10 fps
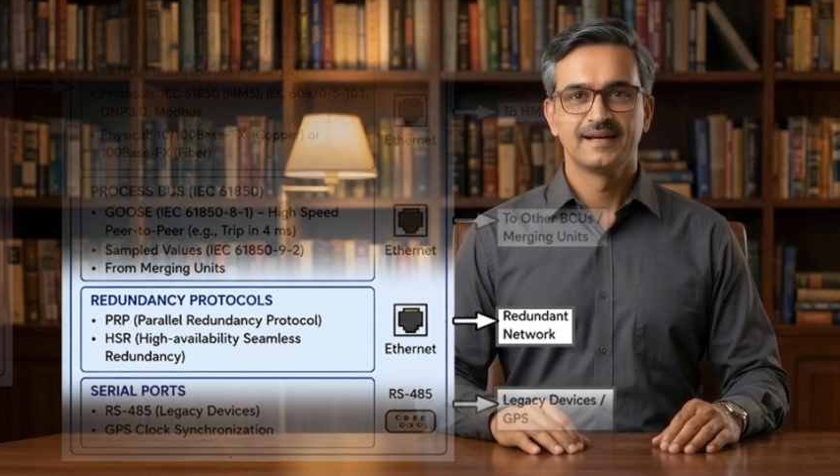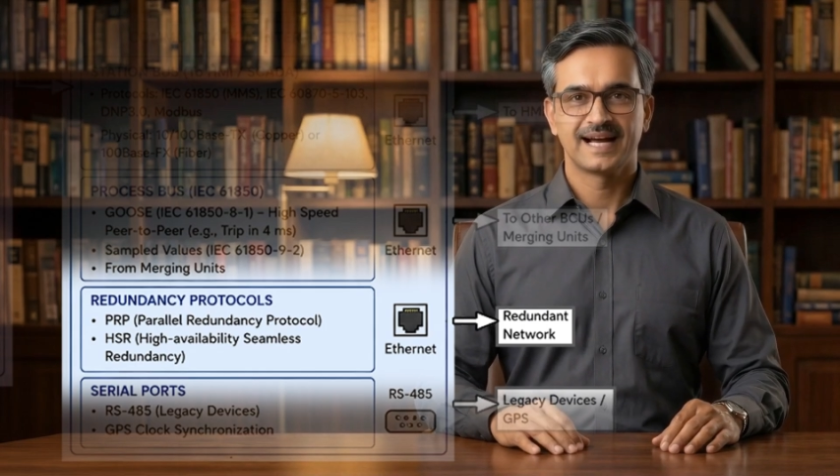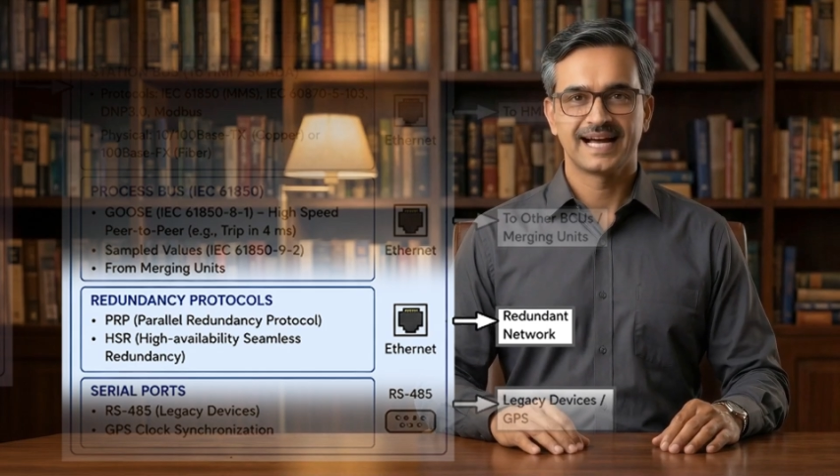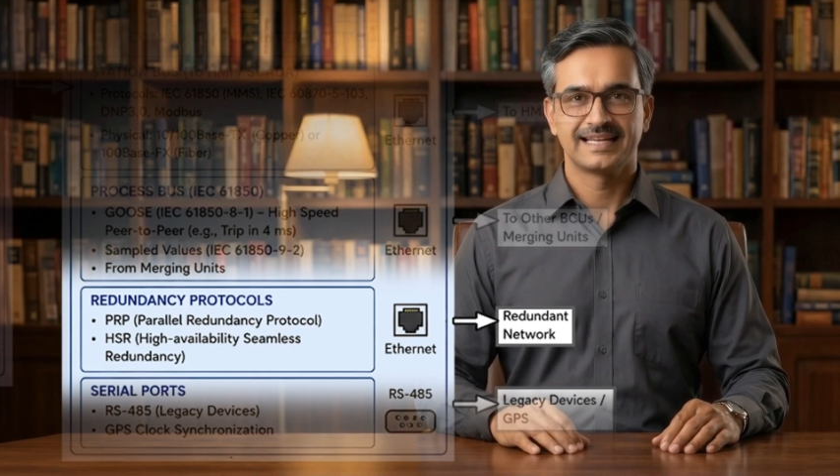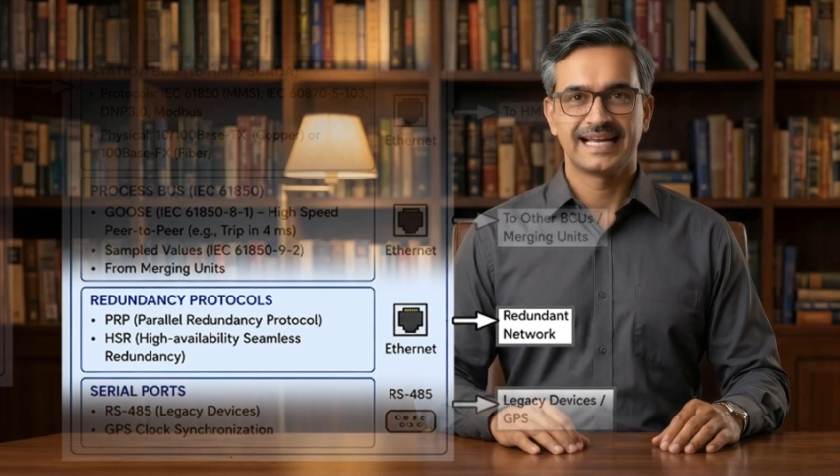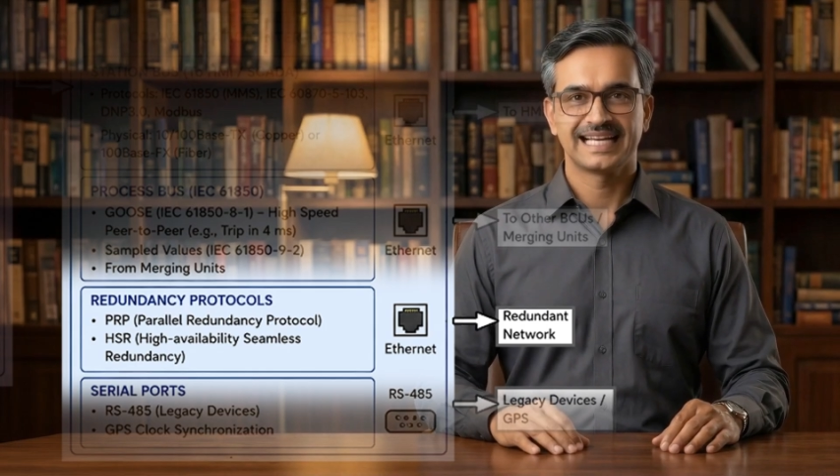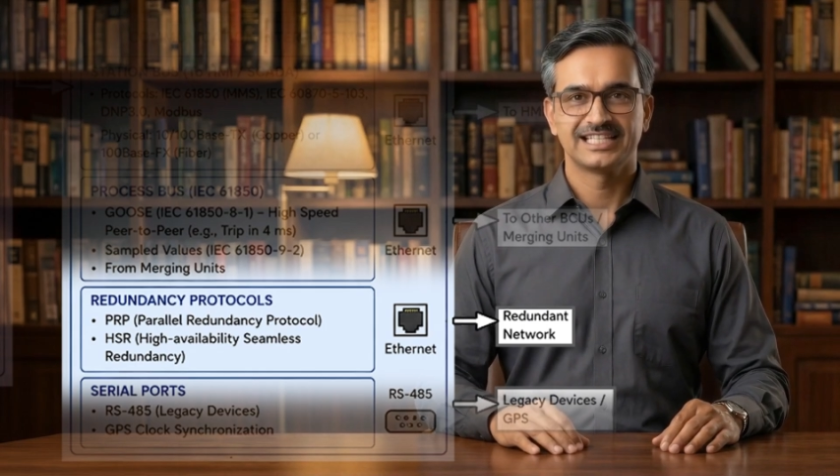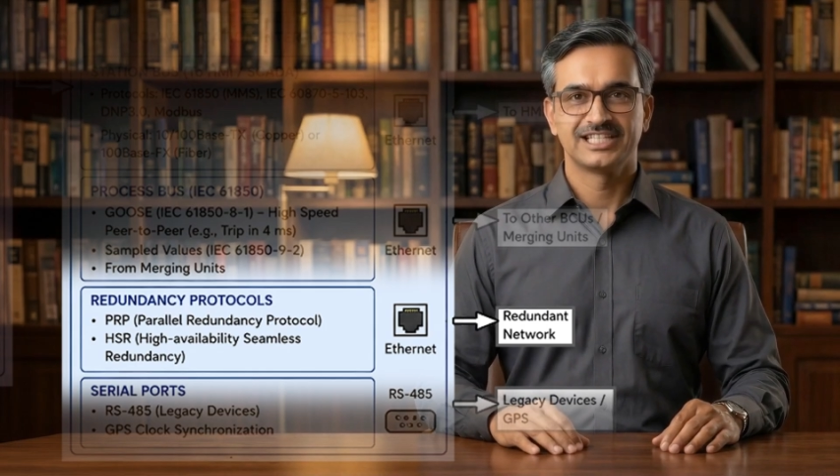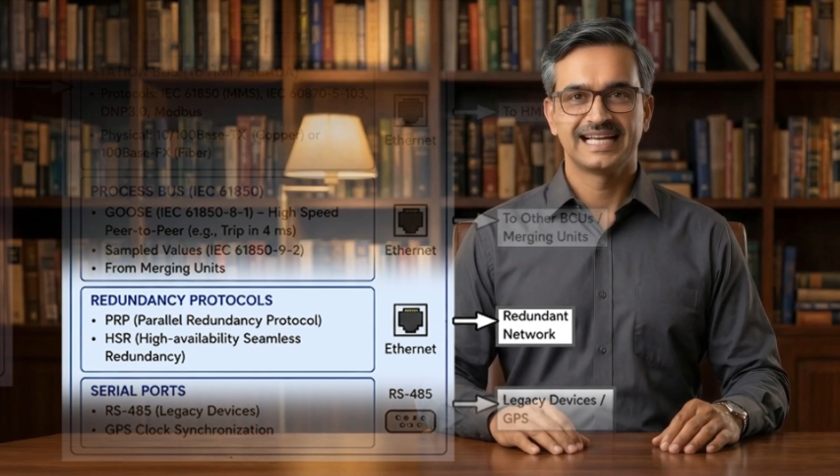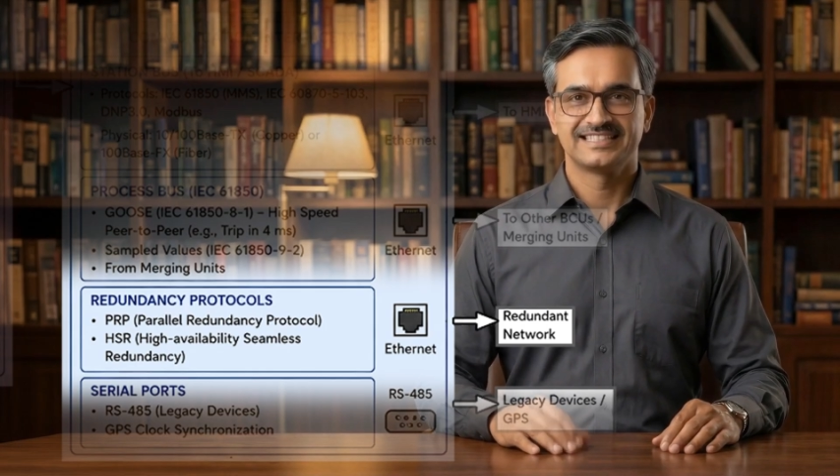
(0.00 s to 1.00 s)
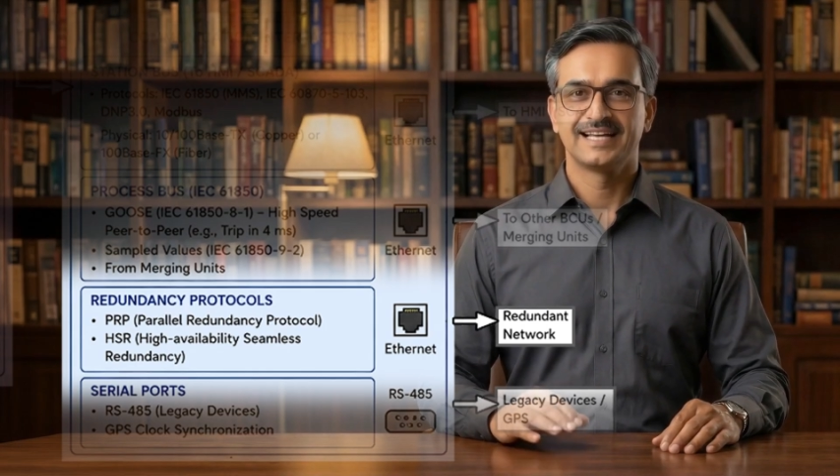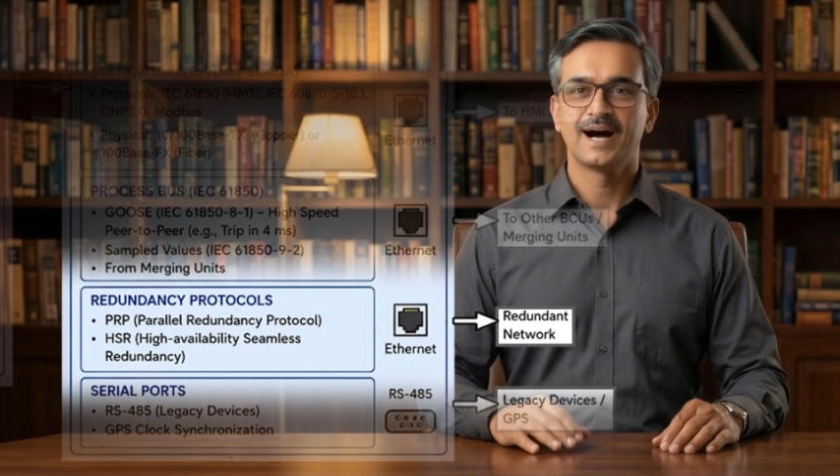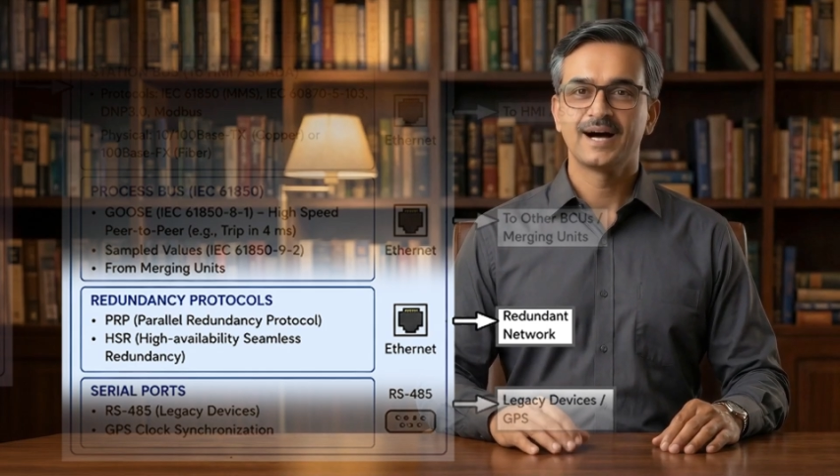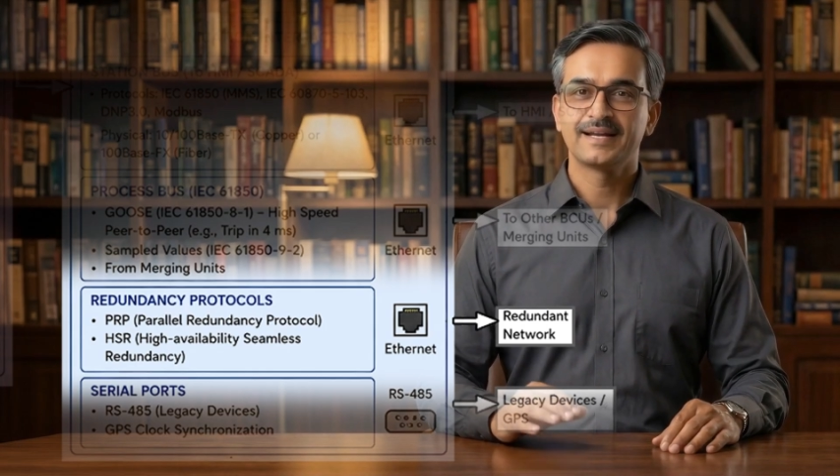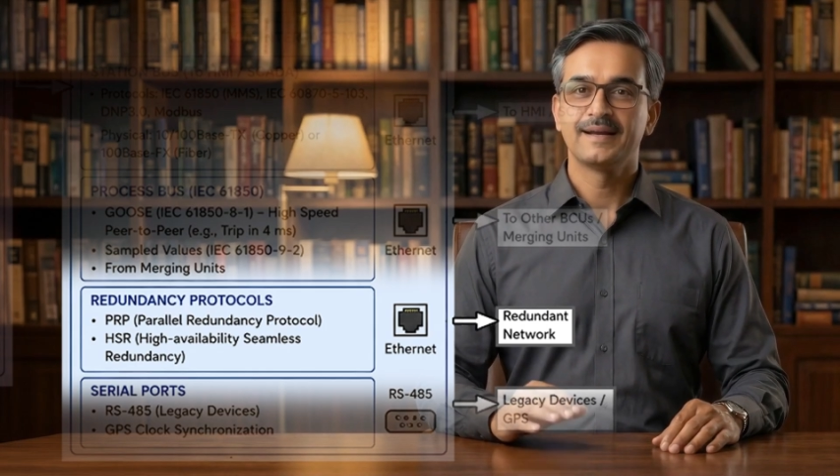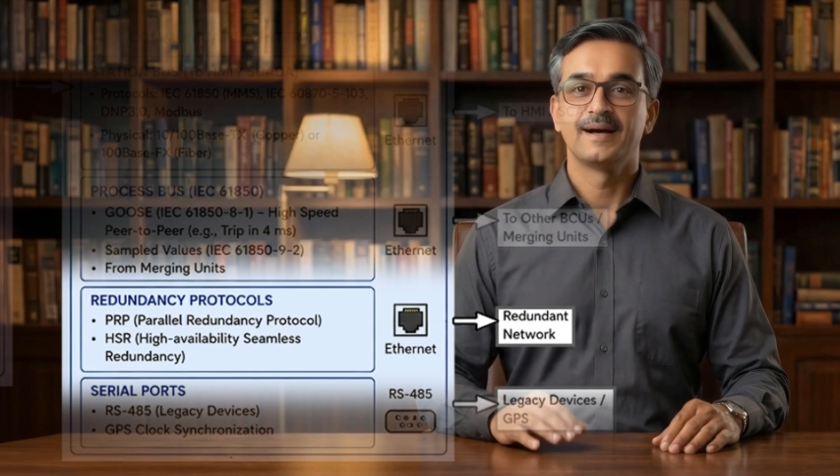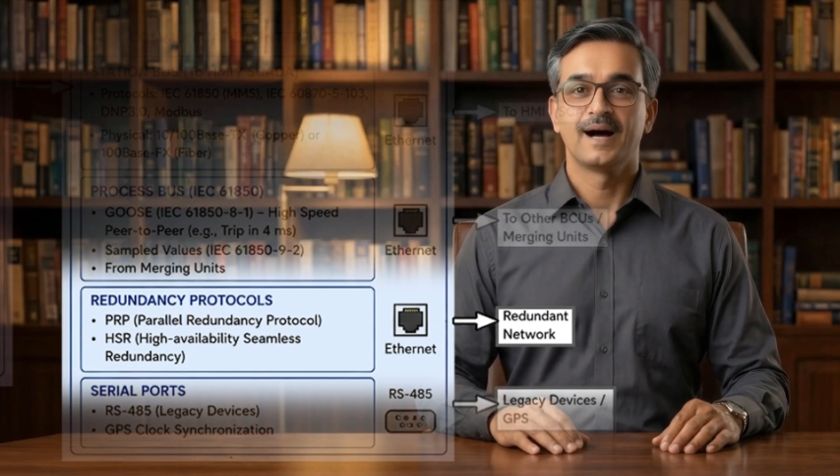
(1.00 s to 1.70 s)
and HSR,